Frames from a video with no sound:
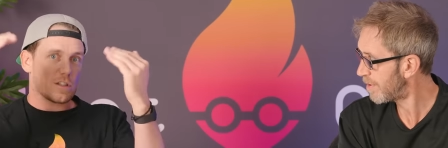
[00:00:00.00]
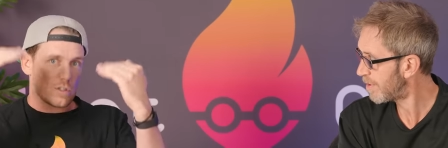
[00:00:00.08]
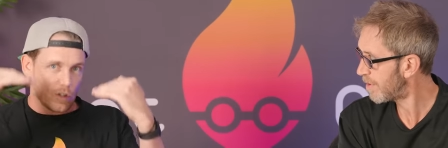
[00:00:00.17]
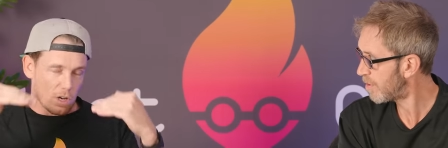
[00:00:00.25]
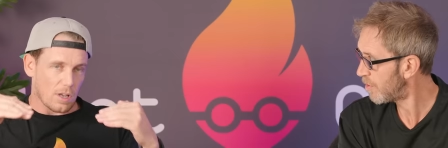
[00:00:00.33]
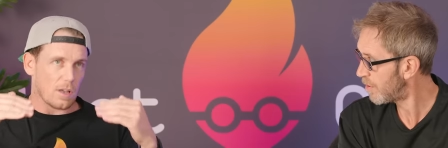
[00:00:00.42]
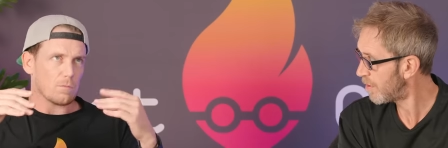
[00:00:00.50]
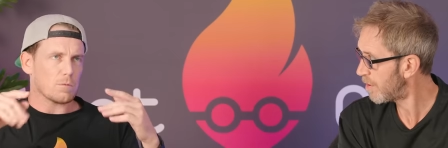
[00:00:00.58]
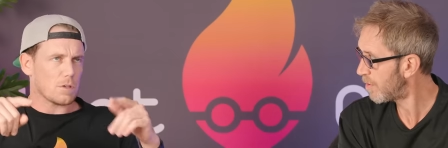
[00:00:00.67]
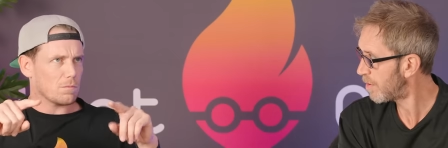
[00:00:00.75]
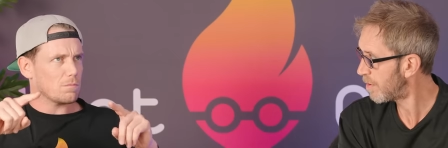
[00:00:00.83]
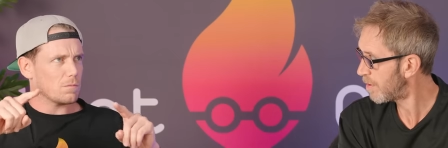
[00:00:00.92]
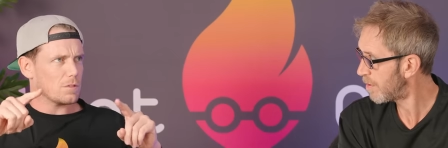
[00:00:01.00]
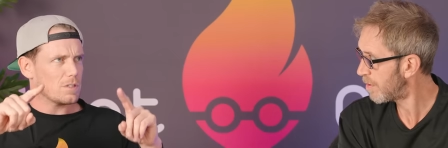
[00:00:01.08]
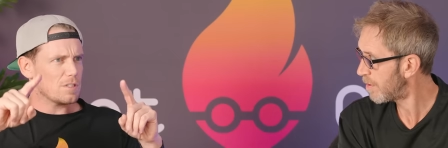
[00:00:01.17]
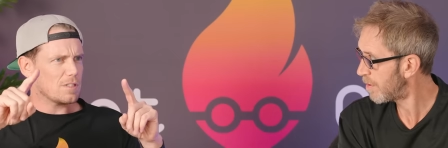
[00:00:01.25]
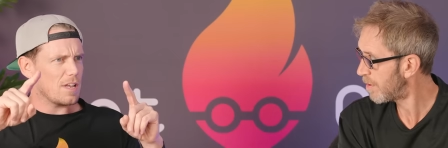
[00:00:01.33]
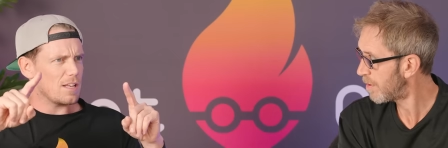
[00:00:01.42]
Speaker 1: It's just uh,
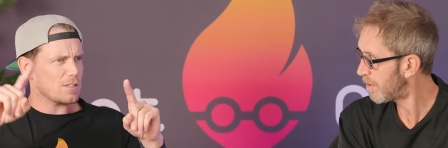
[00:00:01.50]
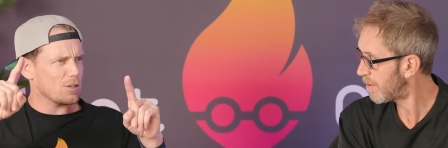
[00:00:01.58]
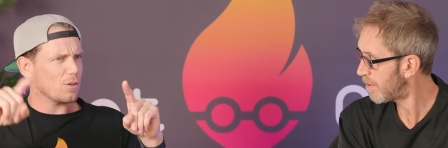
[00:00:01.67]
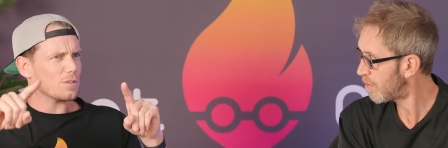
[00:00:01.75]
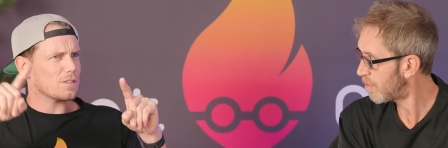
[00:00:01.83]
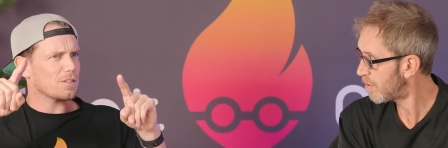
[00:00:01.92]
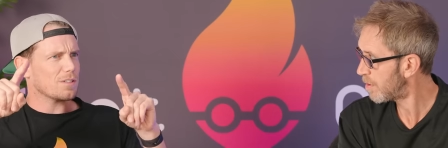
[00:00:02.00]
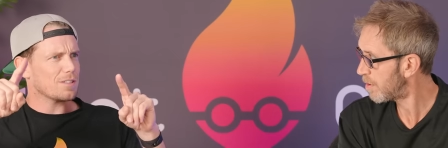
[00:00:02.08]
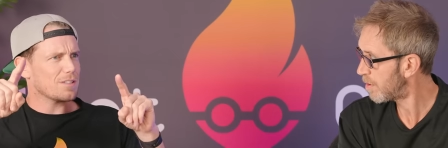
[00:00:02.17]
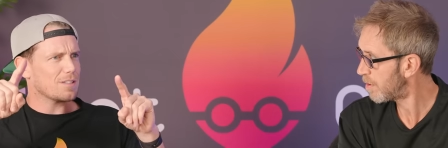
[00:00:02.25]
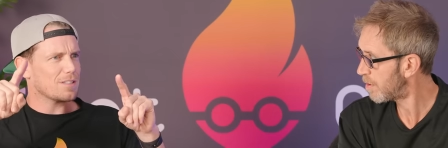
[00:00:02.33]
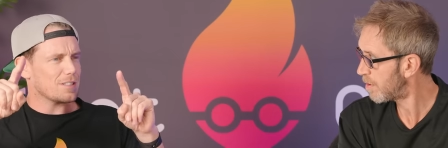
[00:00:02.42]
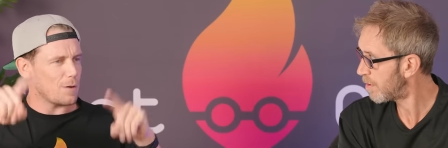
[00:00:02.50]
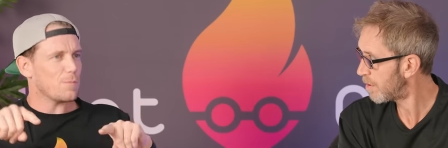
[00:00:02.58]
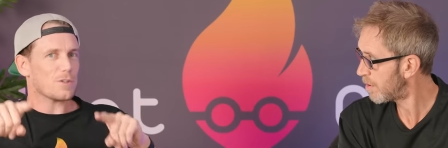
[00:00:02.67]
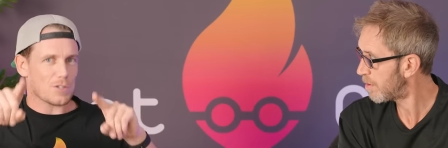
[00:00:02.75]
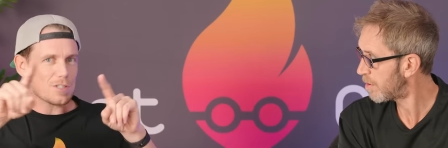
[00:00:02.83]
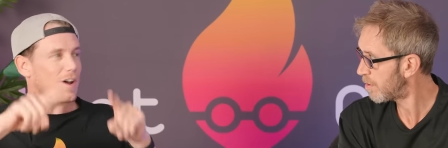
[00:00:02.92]
it's not
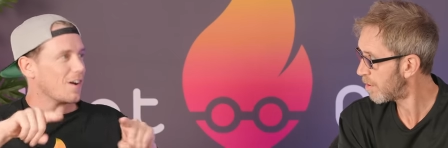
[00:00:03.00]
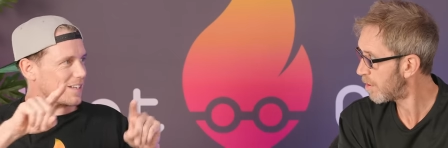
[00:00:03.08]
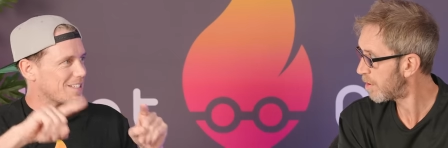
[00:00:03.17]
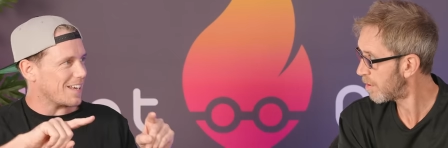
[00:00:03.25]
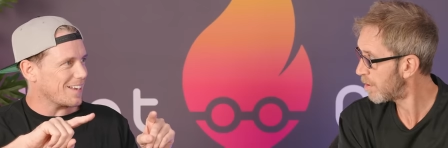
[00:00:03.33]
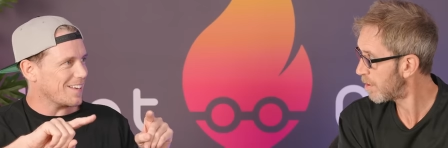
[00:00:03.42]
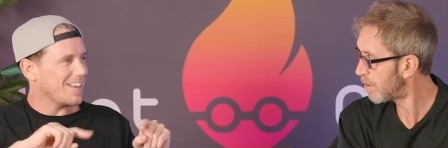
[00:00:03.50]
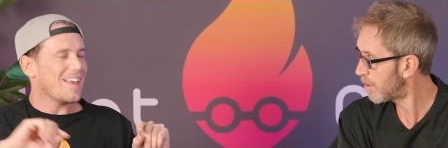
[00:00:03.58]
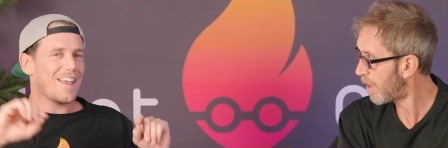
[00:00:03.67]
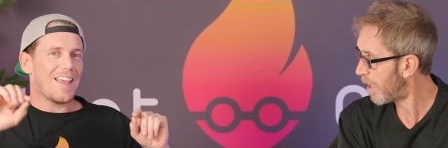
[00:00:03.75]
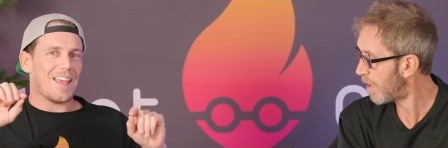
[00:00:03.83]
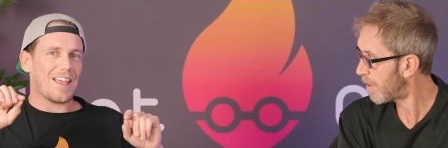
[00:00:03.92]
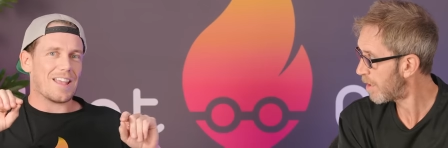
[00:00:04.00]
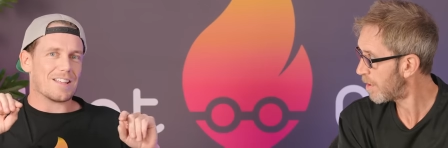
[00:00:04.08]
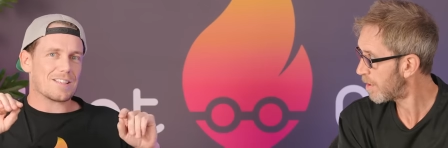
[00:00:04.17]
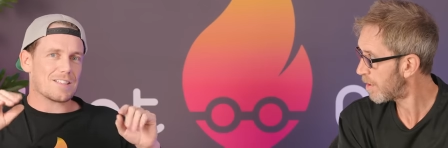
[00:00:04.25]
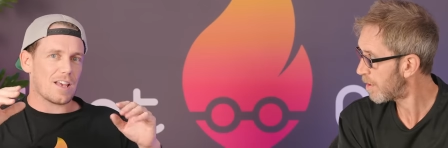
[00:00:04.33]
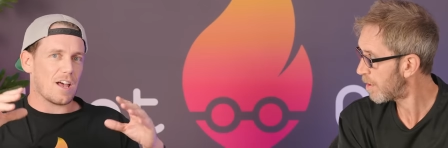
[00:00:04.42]
temperature targeting, yeah.
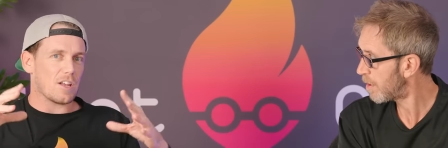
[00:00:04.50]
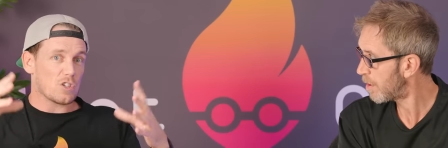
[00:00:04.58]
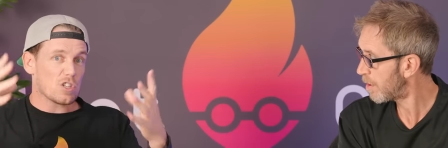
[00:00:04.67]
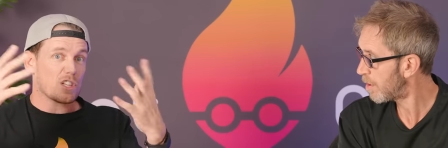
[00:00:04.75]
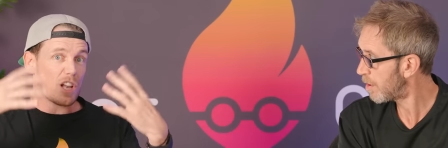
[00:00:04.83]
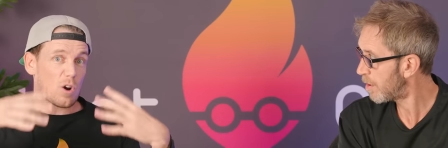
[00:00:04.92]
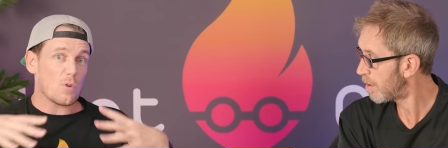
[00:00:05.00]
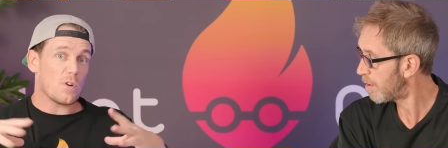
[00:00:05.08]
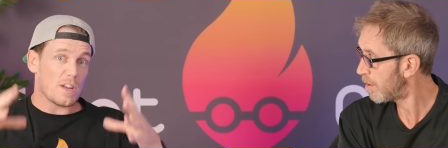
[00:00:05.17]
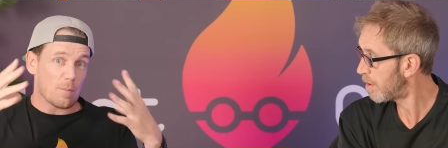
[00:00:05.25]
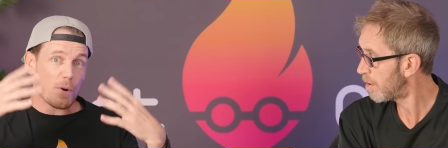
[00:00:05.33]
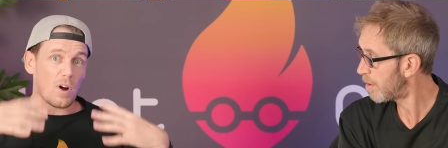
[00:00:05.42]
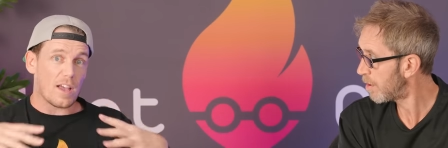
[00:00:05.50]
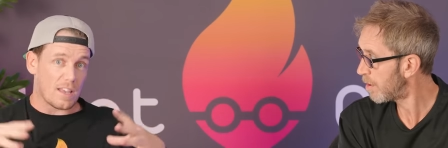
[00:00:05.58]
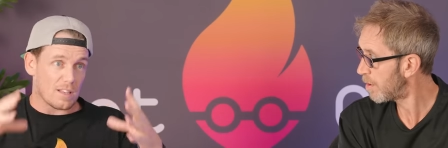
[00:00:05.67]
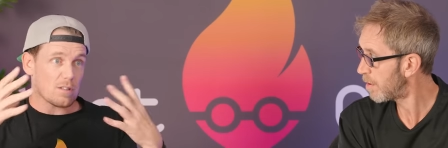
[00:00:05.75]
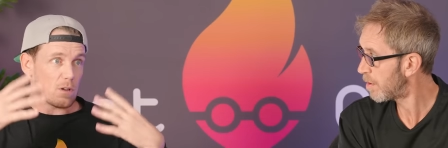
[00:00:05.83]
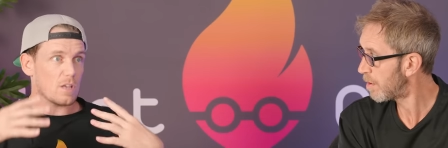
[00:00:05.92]
it's uh, just lowering
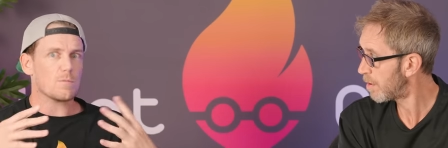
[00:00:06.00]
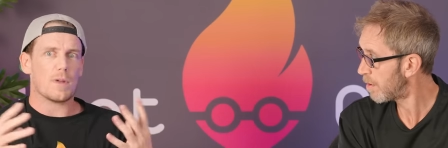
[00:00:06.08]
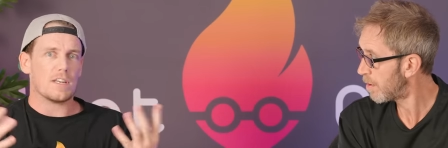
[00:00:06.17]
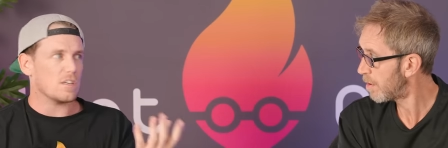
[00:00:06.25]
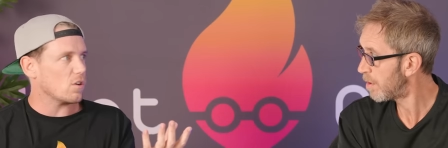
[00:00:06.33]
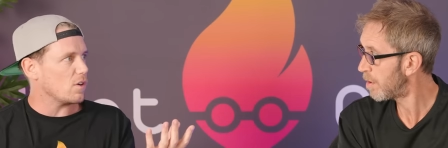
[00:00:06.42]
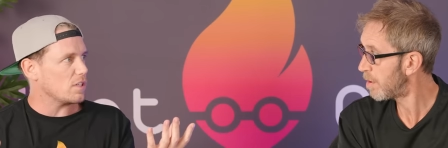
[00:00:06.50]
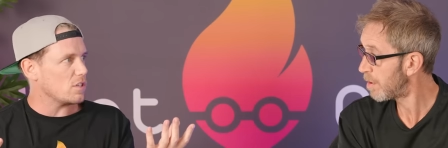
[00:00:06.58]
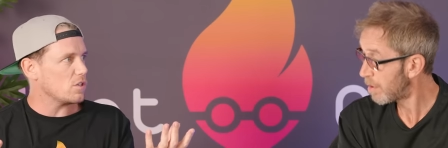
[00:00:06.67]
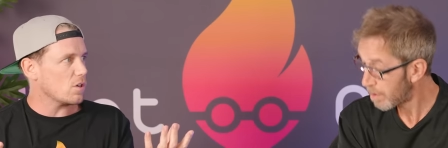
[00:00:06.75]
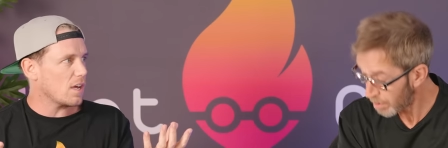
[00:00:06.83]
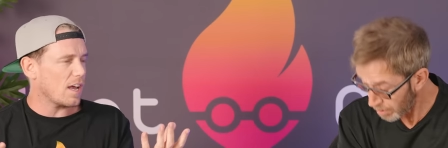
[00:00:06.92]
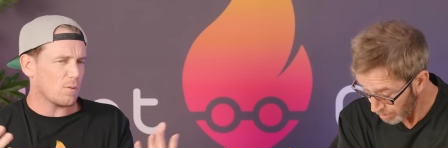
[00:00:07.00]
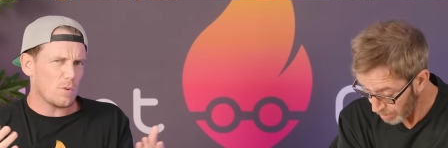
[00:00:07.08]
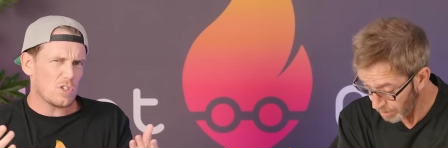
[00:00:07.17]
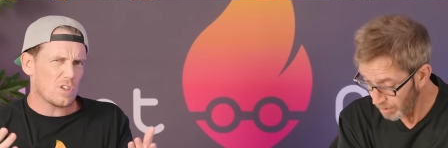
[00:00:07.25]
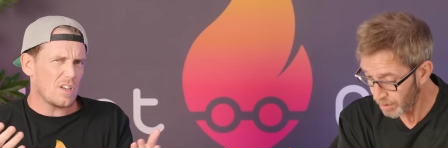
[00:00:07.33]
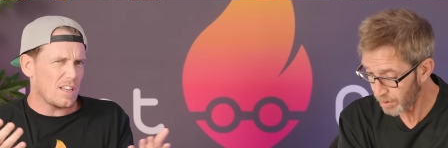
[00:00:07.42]
by as many degrees as you can,
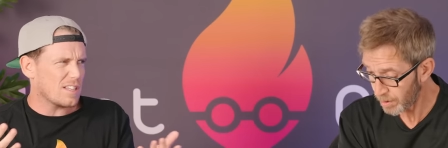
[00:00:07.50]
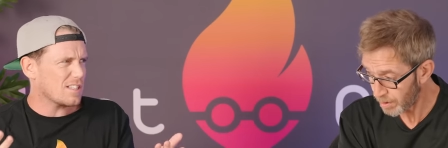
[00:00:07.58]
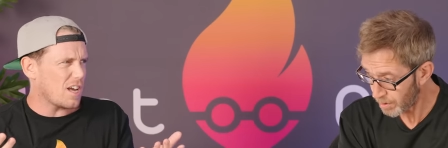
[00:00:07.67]
which in the